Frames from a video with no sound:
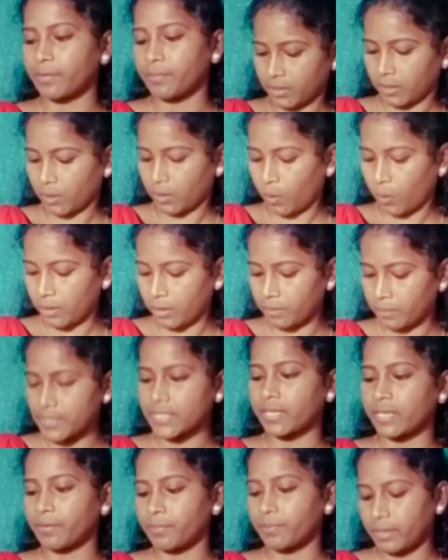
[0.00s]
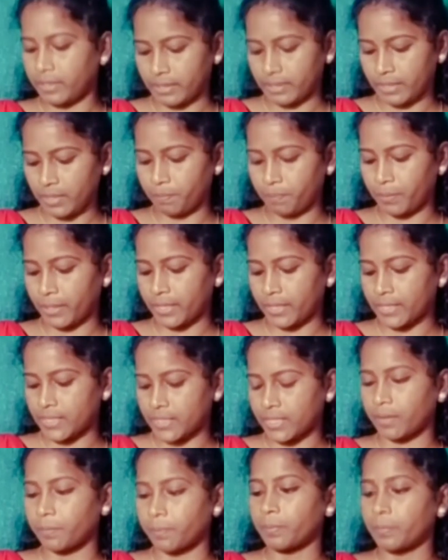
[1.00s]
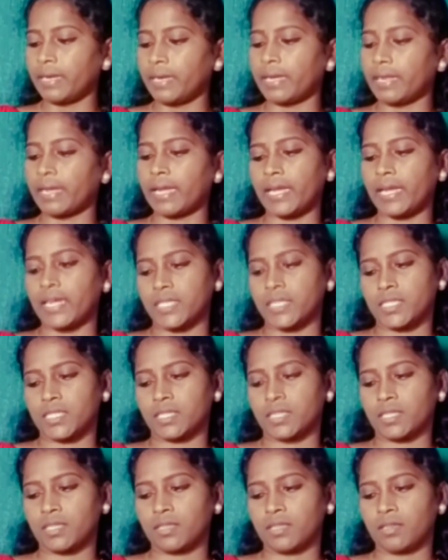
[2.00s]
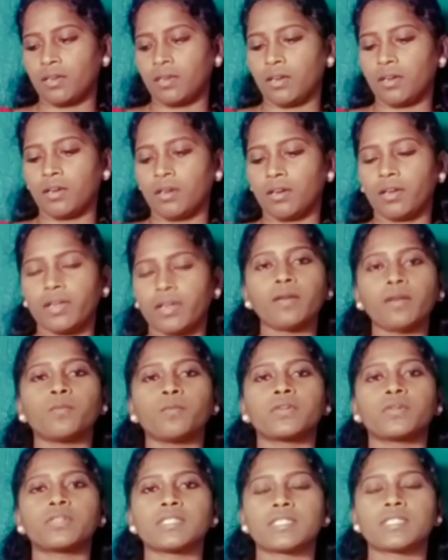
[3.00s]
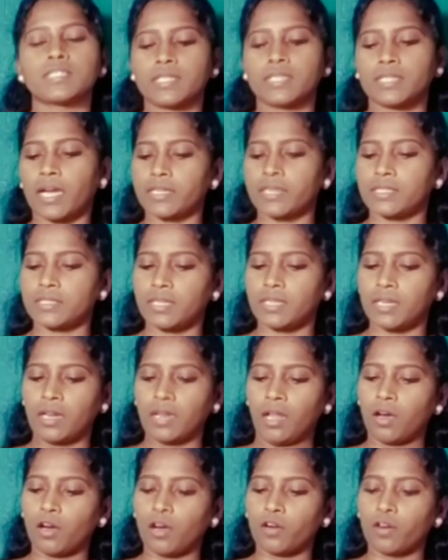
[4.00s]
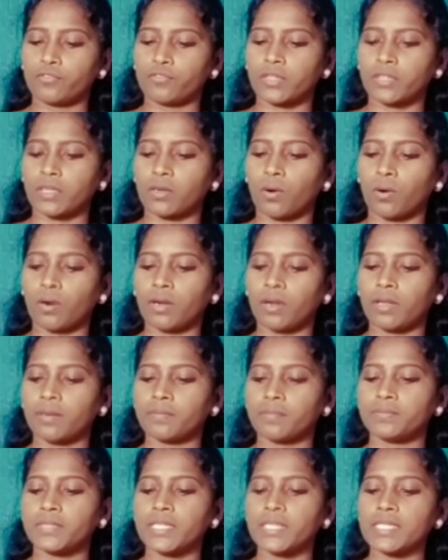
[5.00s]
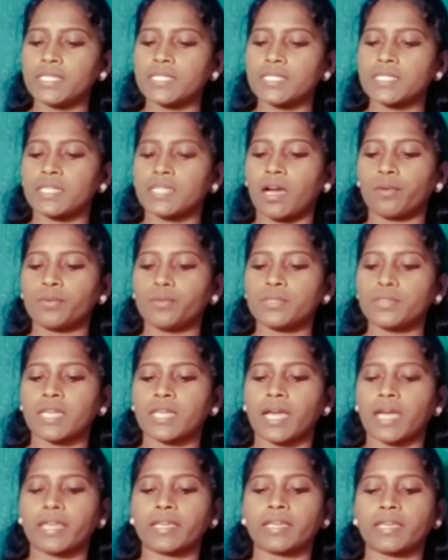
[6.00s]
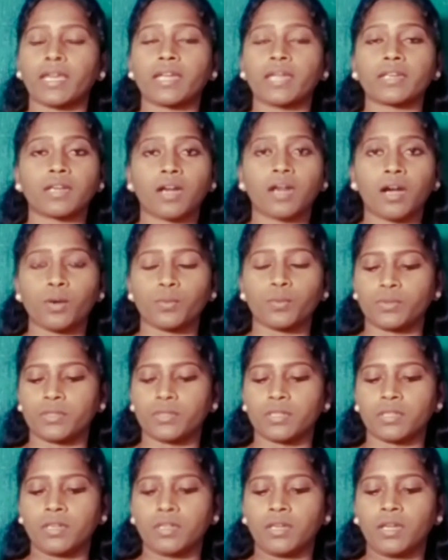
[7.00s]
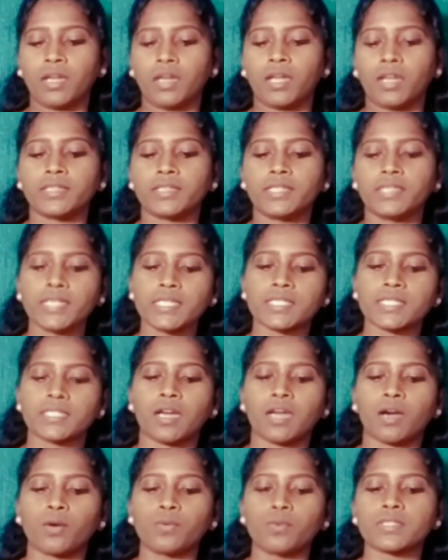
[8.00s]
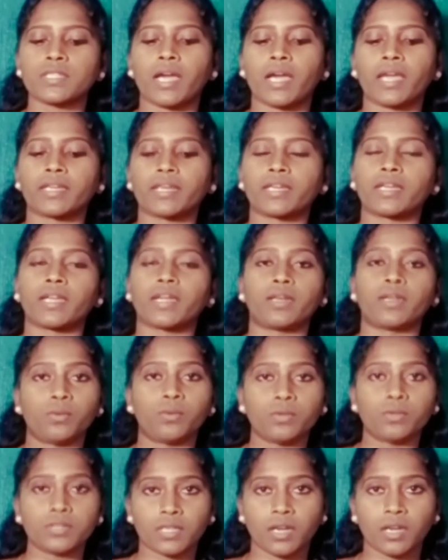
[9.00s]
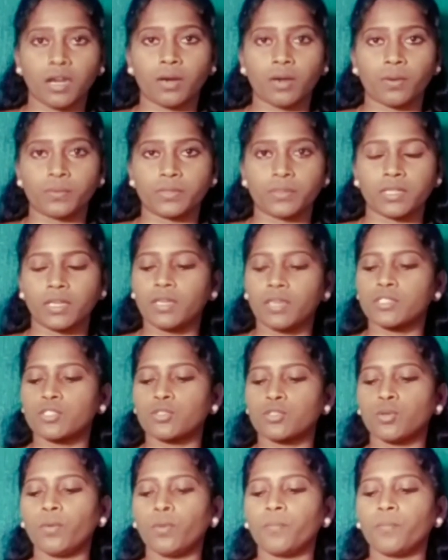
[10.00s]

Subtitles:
The column is given in page number 8. What is the title of the column? These nouns I can count. These nouns I cannot count.